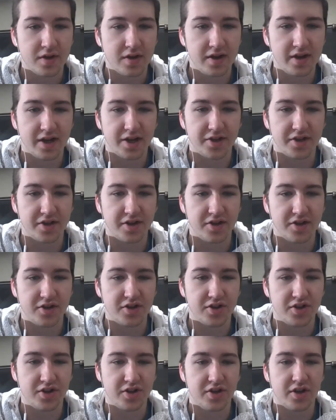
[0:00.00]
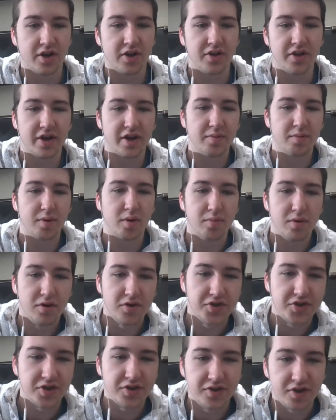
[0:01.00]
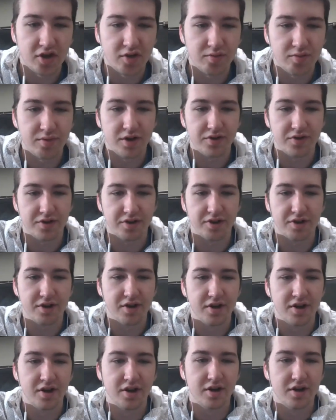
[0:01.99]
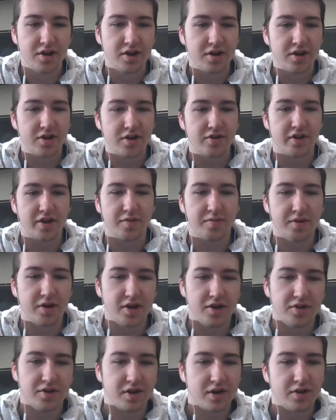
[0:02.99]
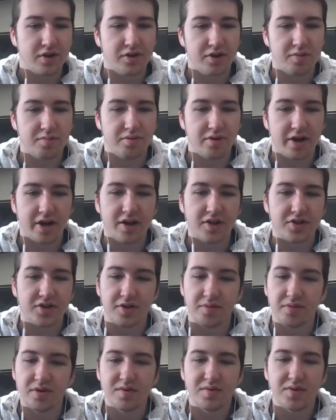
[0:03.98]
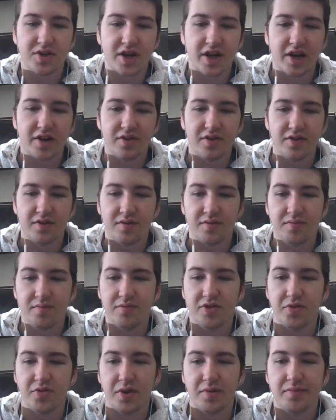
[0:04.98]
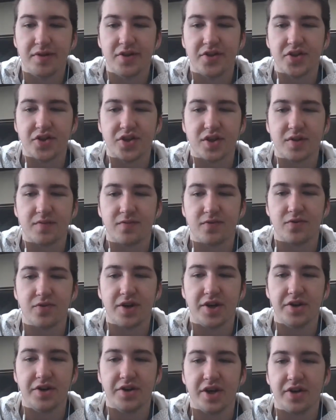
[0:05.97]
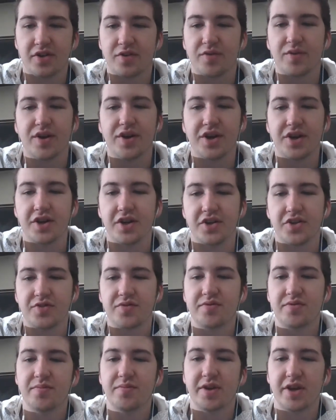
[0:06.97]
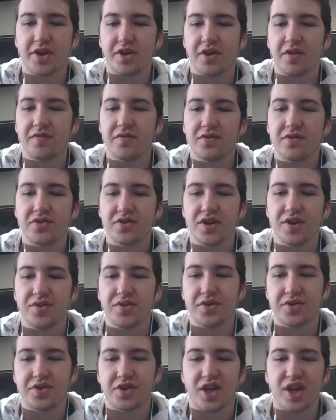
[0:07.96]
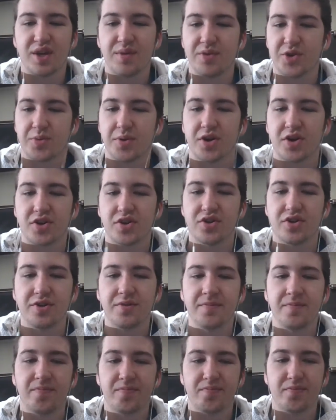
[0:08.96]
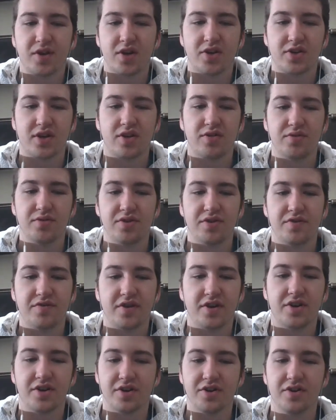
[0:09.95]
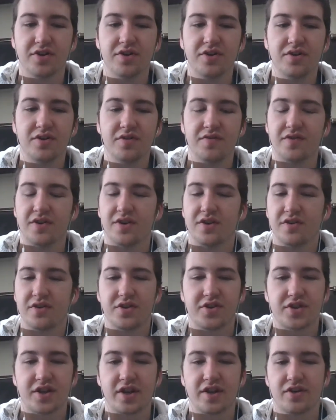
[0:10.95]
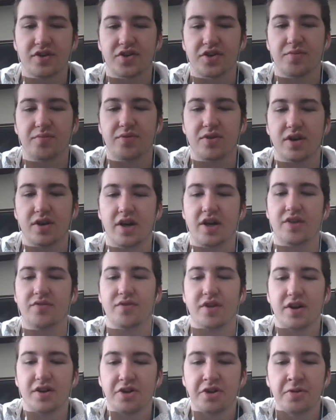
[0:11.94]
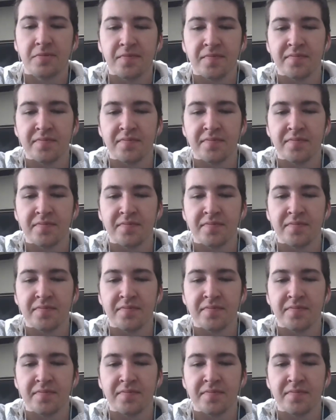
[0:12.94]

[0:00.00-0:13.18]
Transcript: Yeah, they had Barbosa, Bill Butler, Greg Bell, and Cody Platt. So they pretty much had their main pieces except for Randy. I think Randy does make a difference though in this game, especially because I don't really find a good defender the Skyhookers can put on Randy.